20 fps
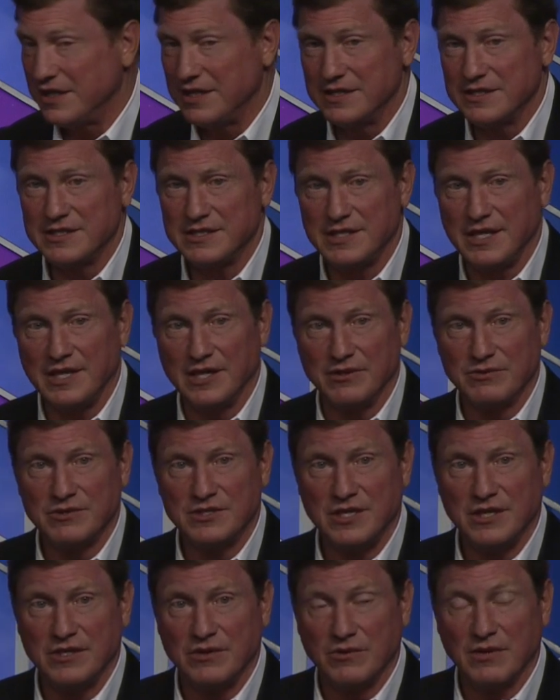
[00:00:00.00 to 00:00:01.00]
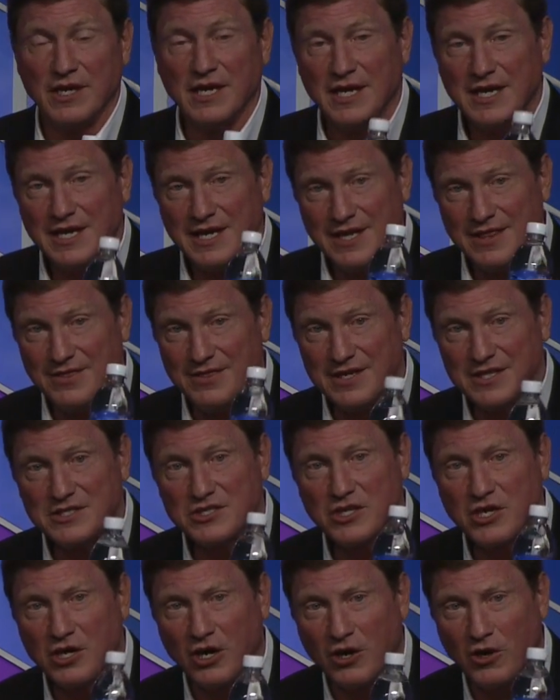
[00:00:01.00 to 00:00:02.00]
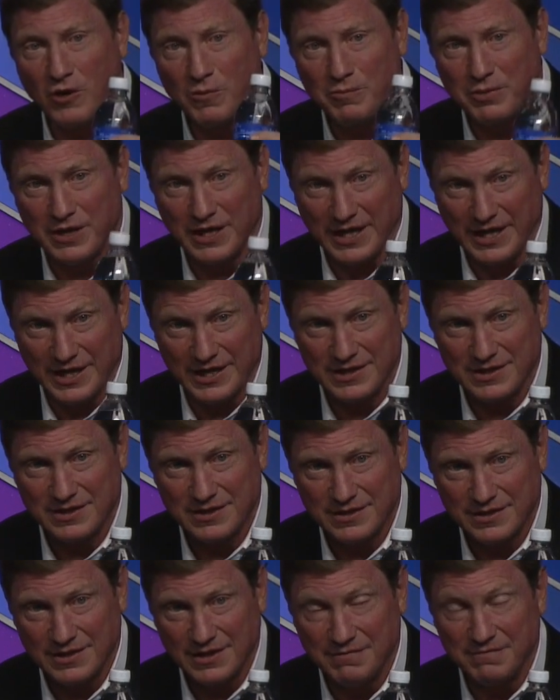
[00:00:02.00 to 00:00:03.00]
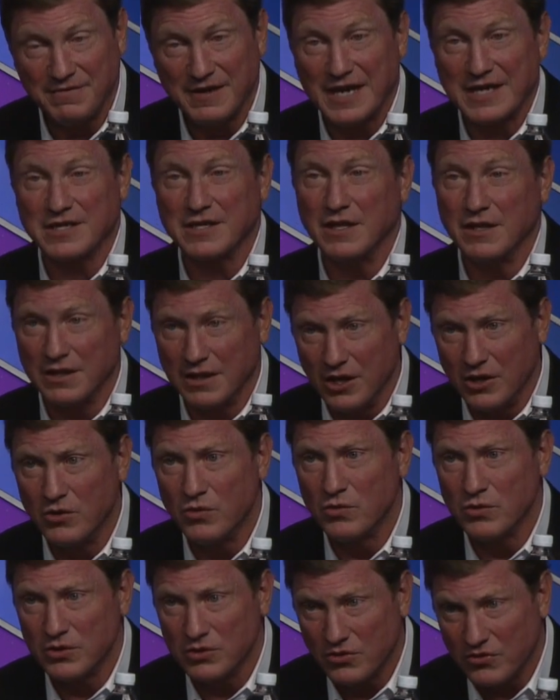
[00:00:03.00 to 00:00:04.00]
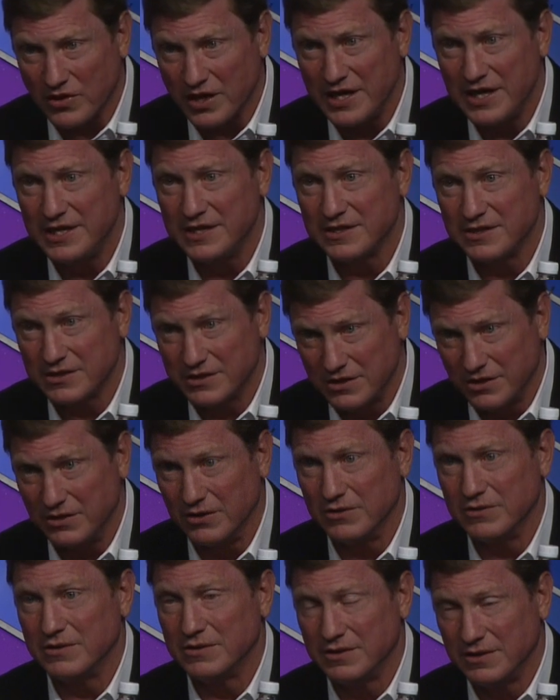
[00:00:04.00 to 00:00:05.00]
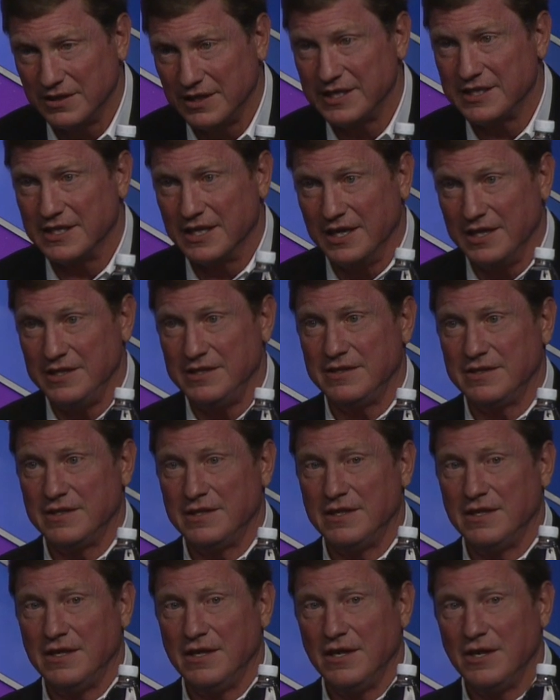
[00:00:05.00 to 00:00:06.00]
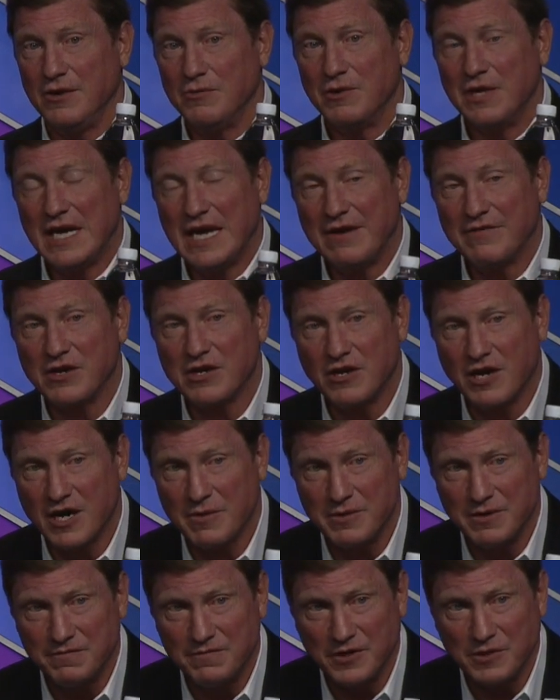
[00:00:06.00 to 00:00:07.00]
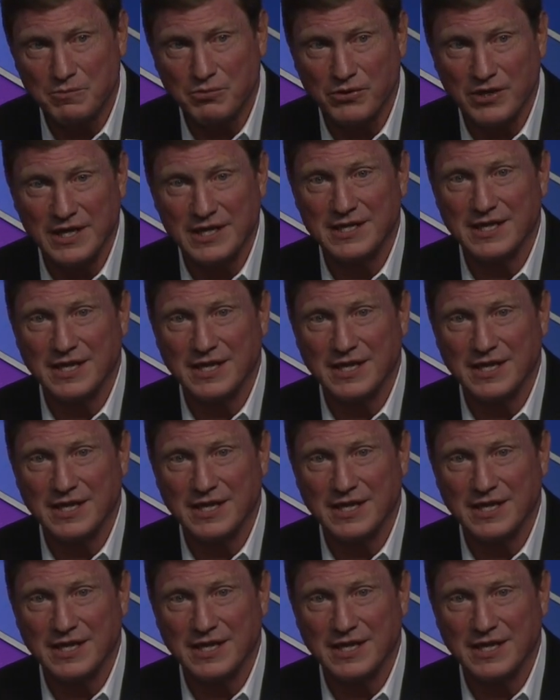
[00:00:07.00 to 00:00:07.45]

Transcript: of the CO2. This coal plant, in fact, low grade coal, lignite, will have a carbon footprint